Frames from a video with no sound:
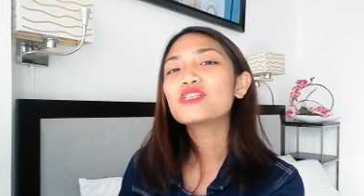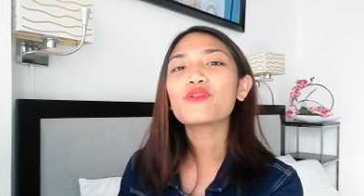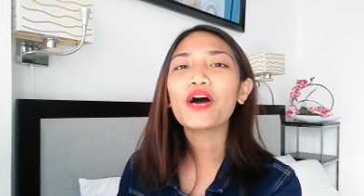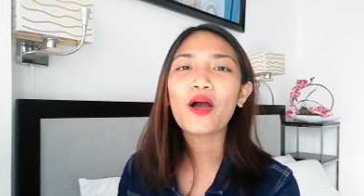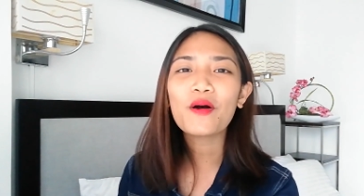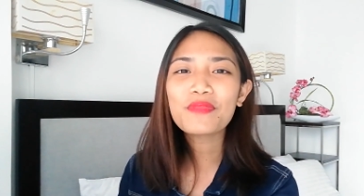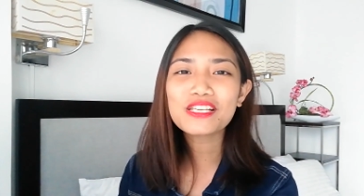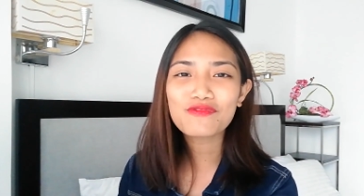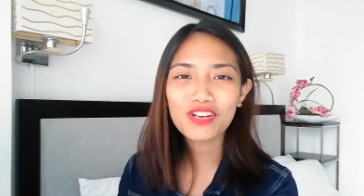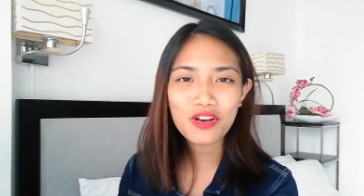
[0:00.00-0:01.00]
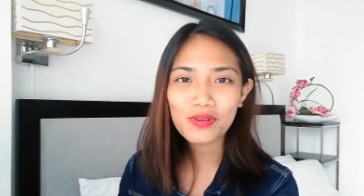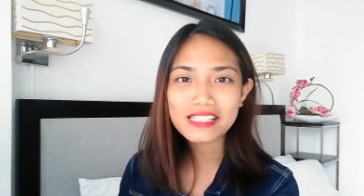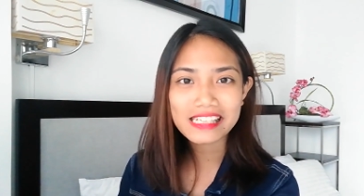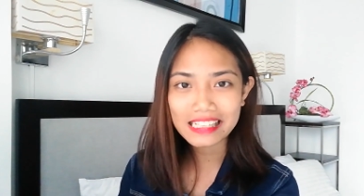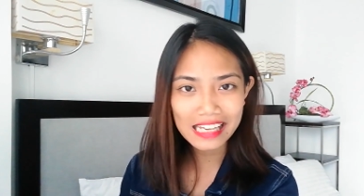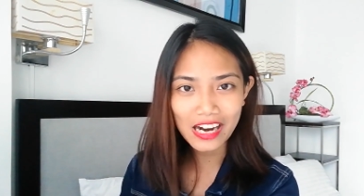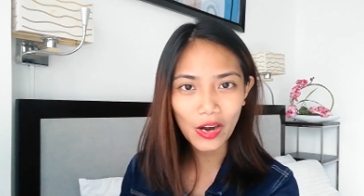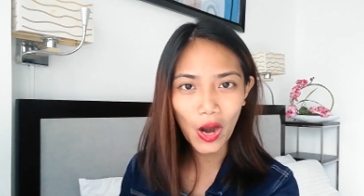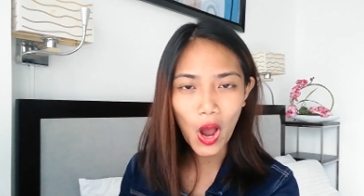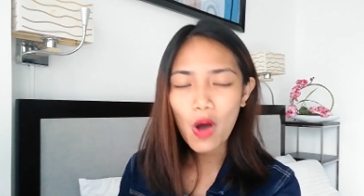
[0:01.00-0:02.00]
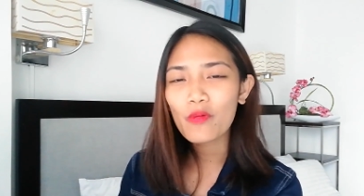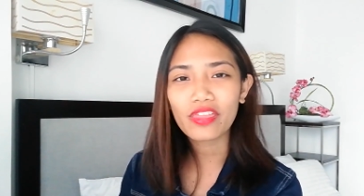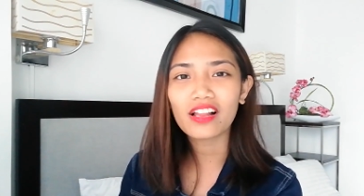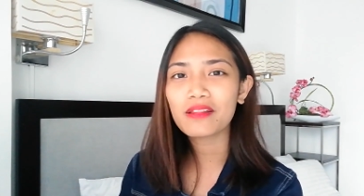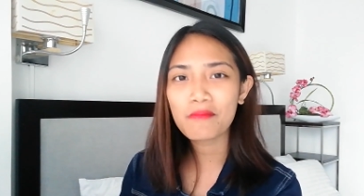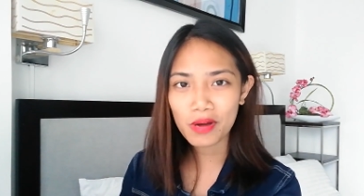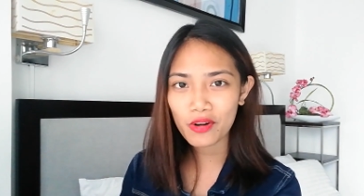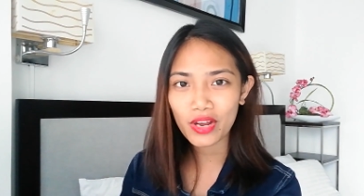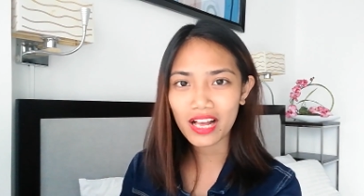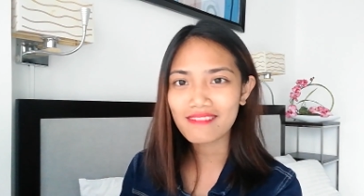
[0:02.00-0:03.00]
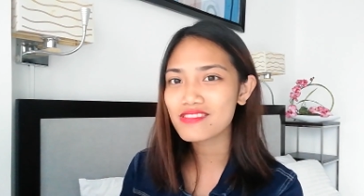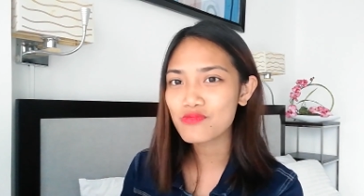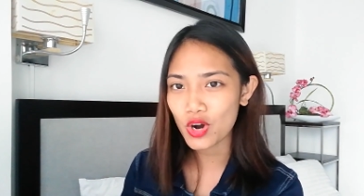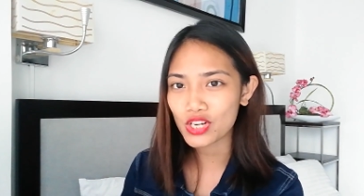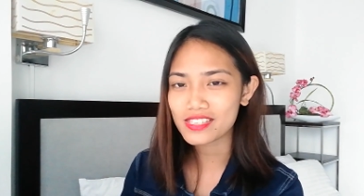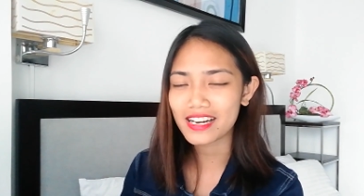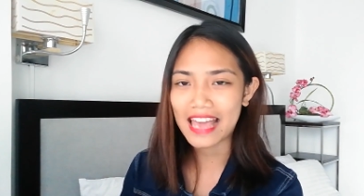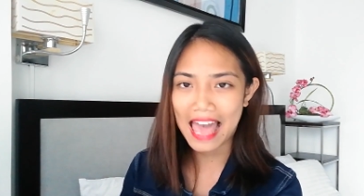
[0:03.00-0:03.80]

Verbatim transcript: So I hope this video was clear with all the muttering of the words that I